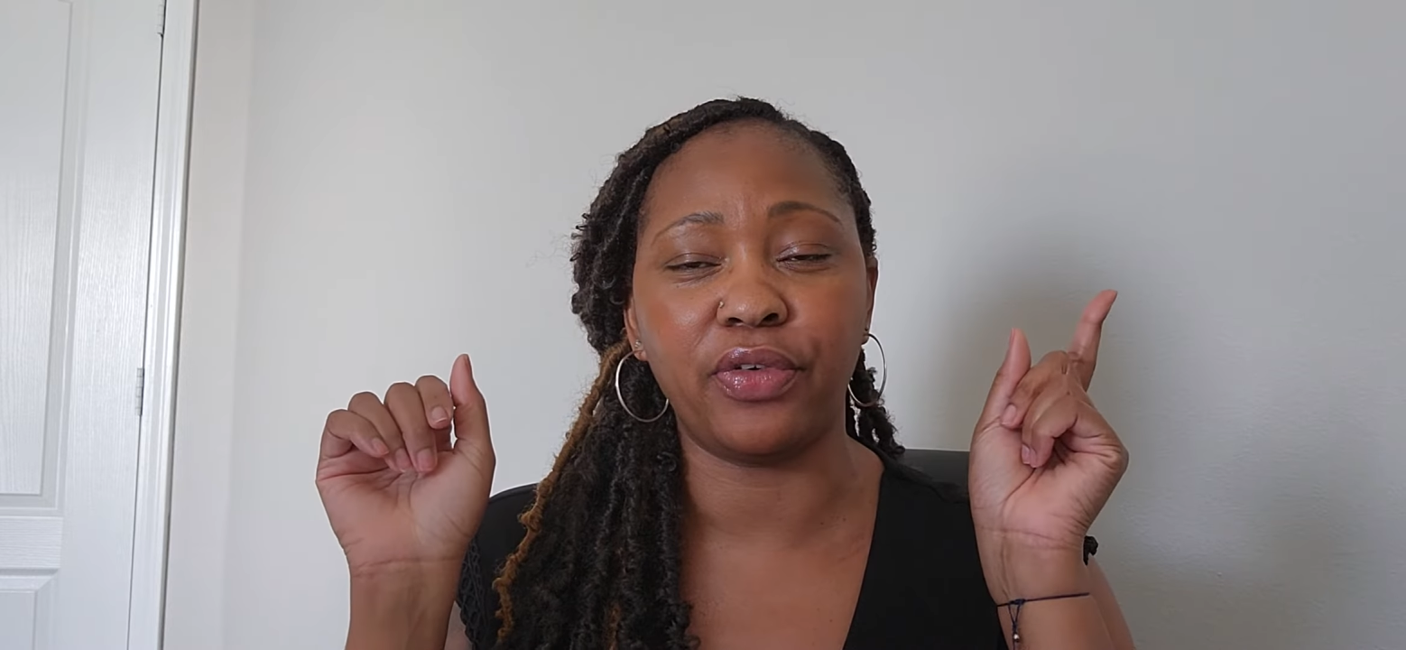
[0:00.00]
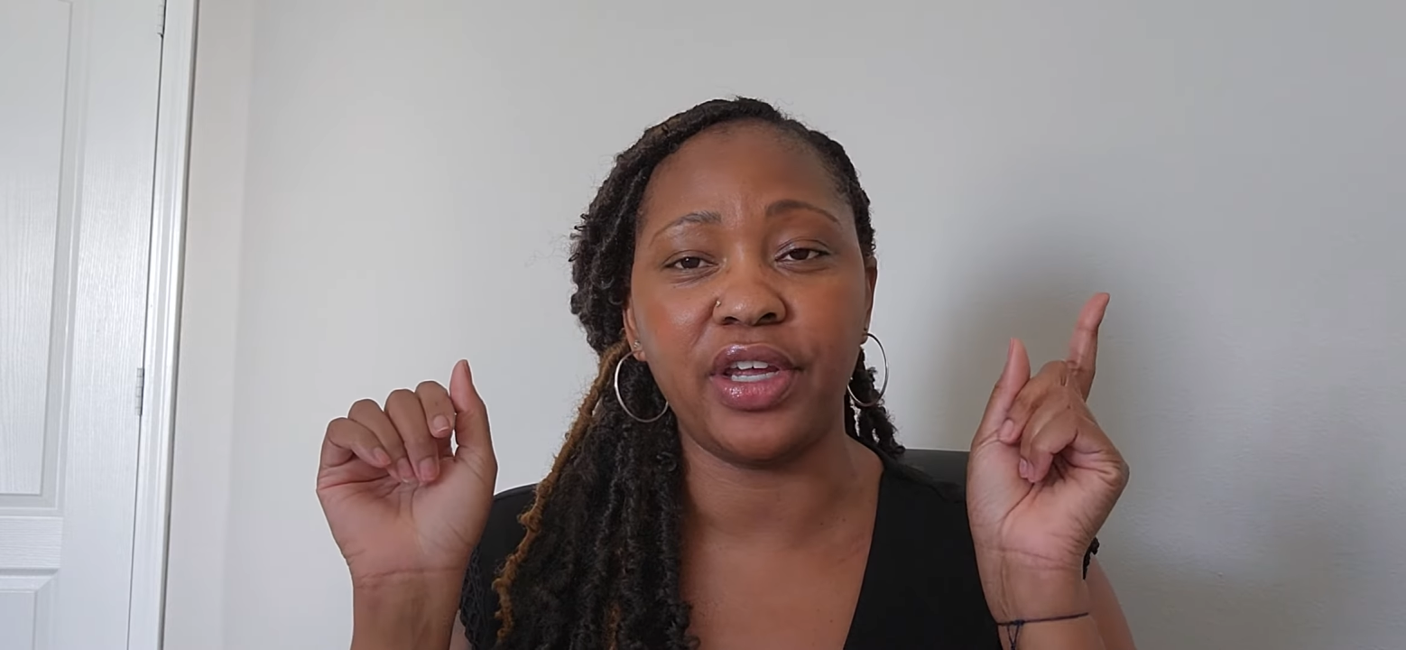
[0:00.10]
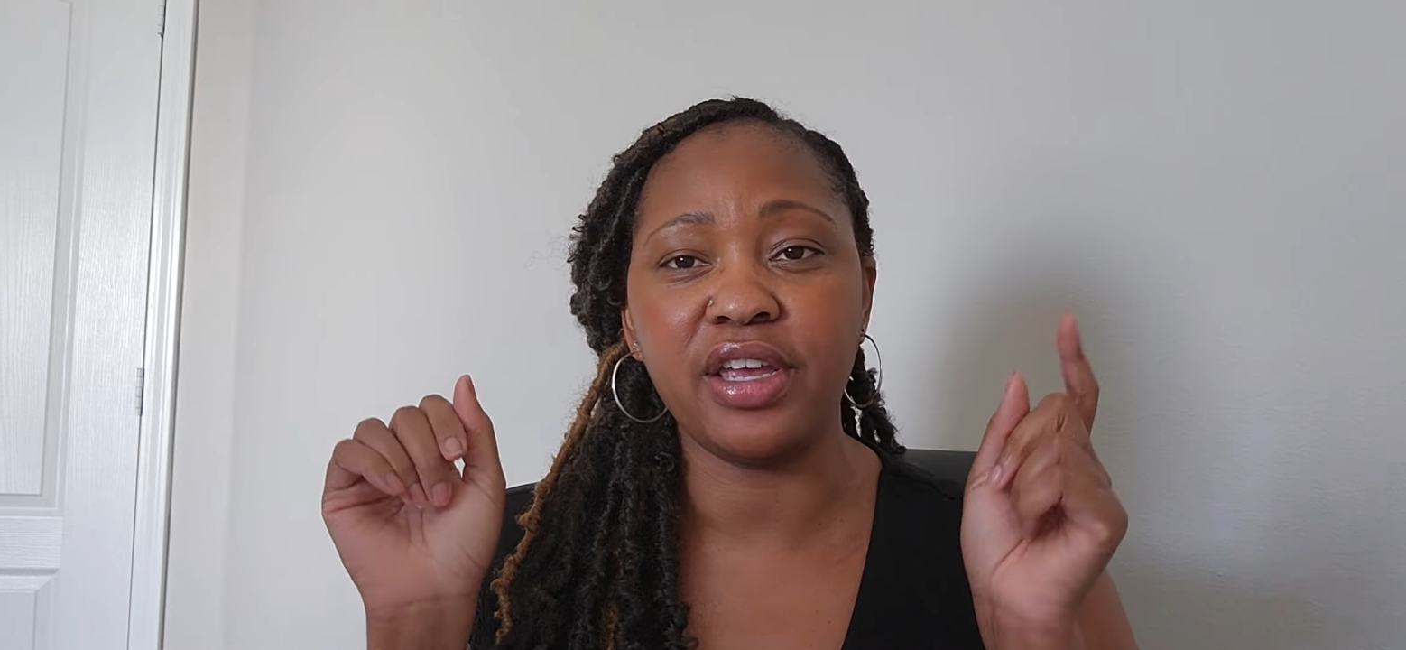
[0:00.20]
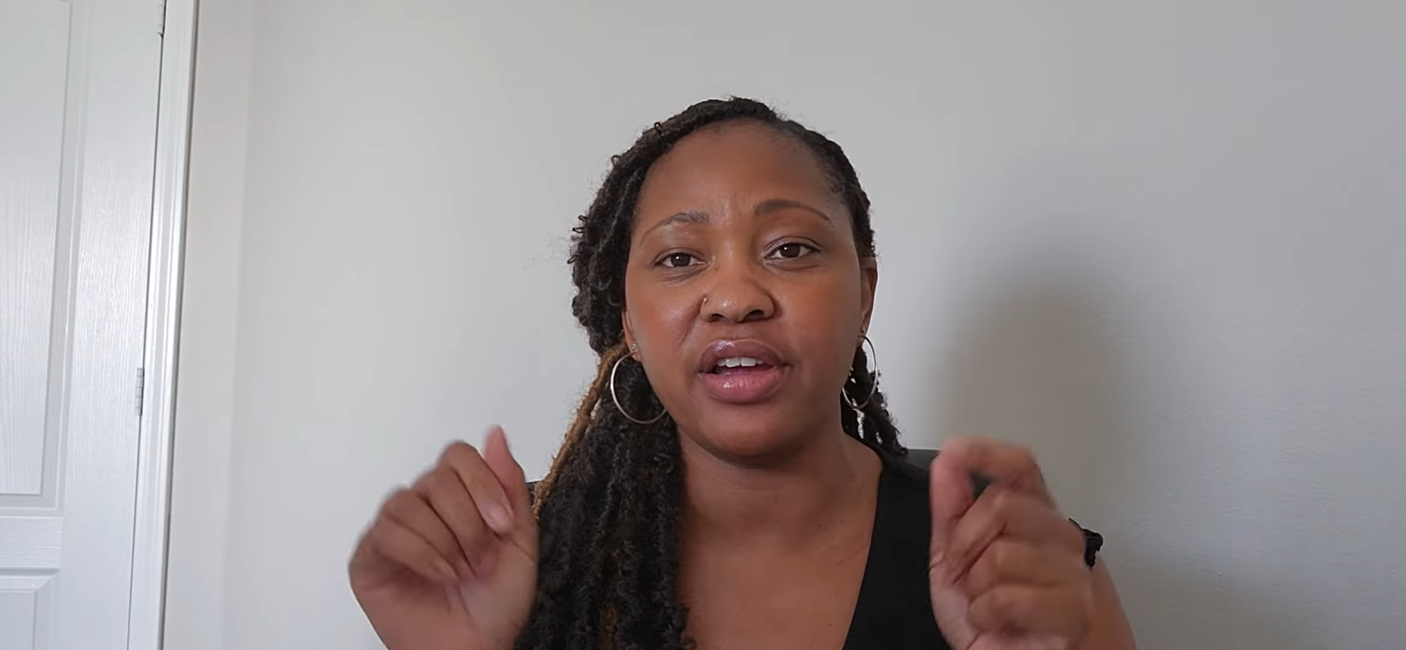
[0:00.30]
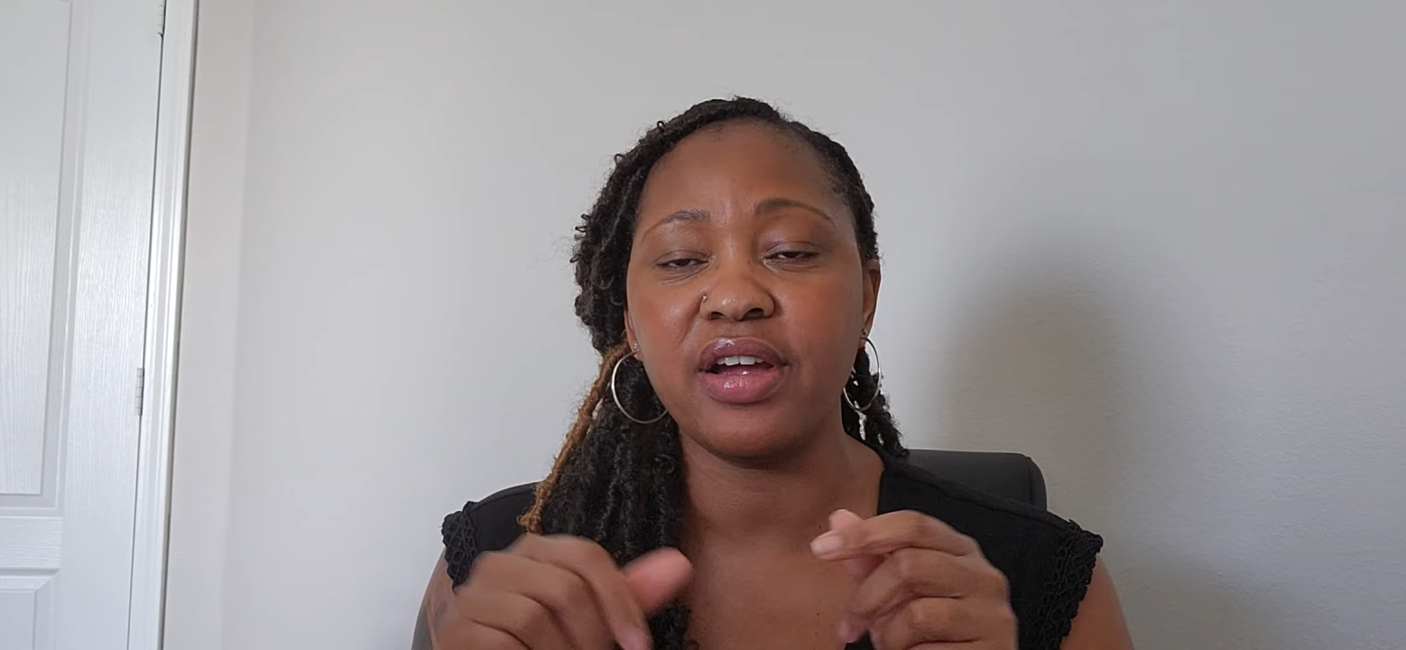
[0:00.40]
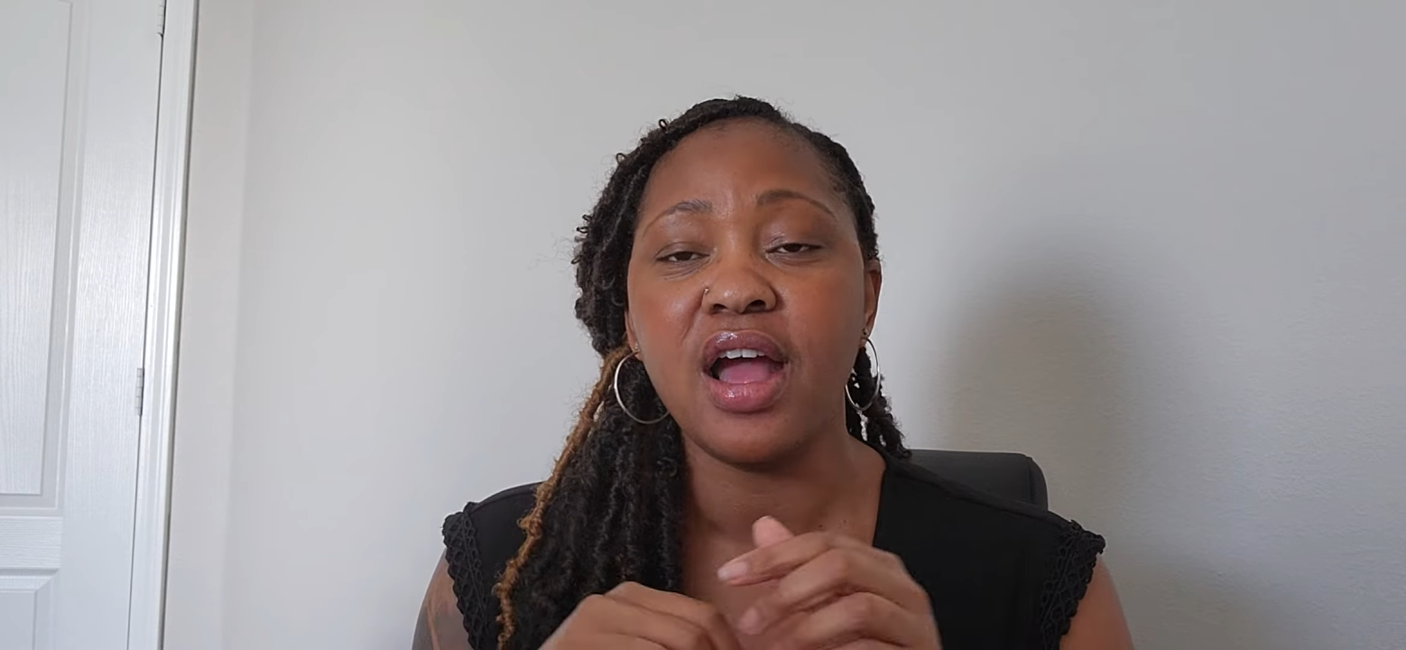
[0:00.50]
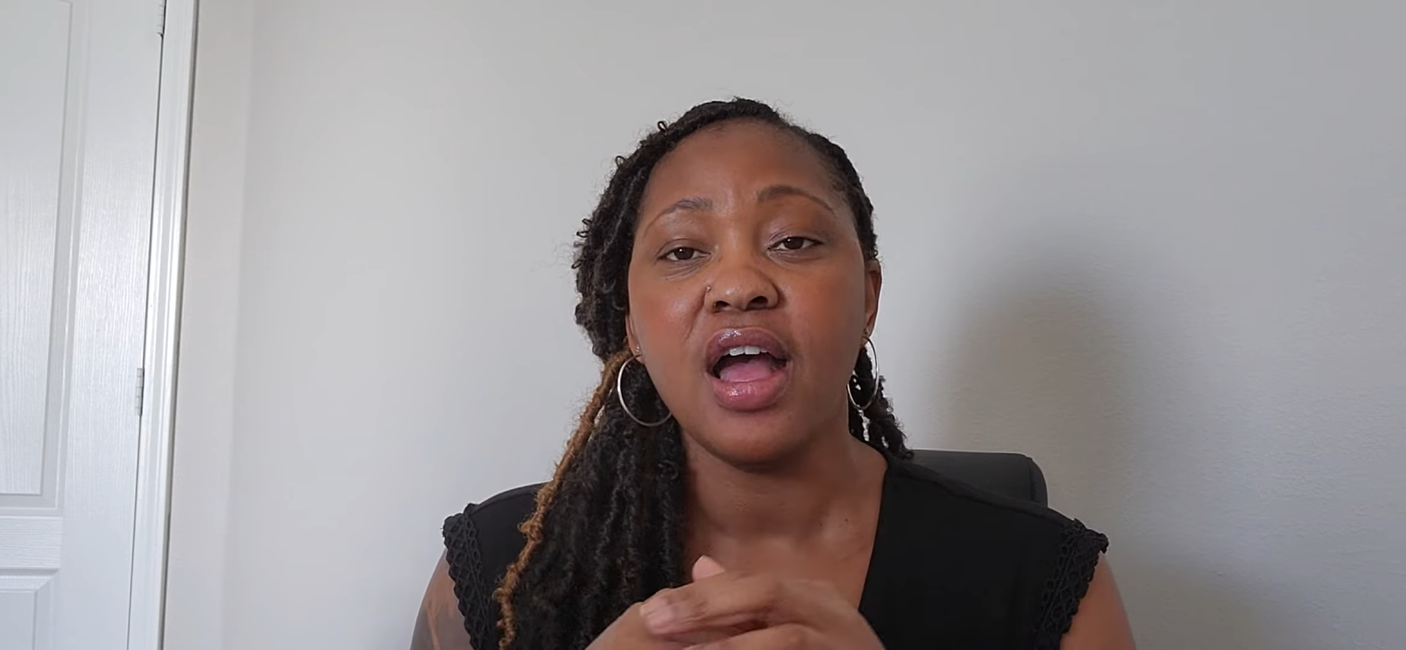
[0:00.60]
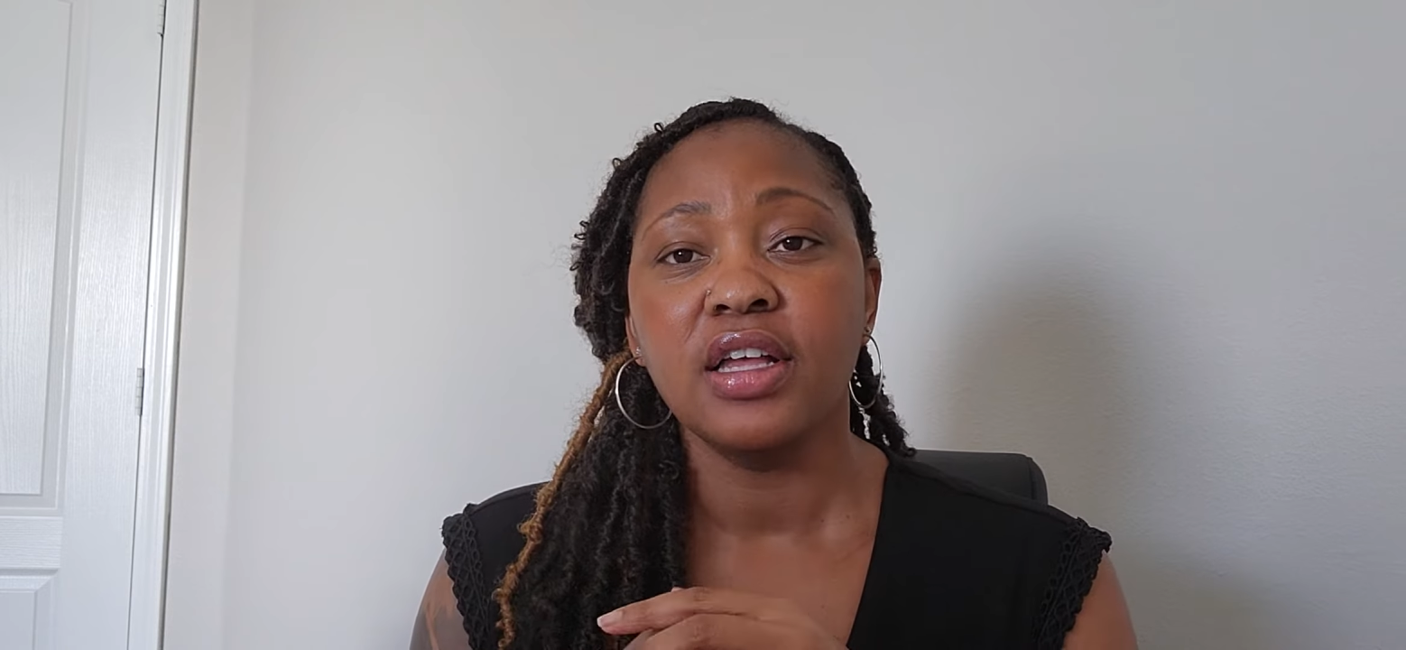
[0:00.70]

here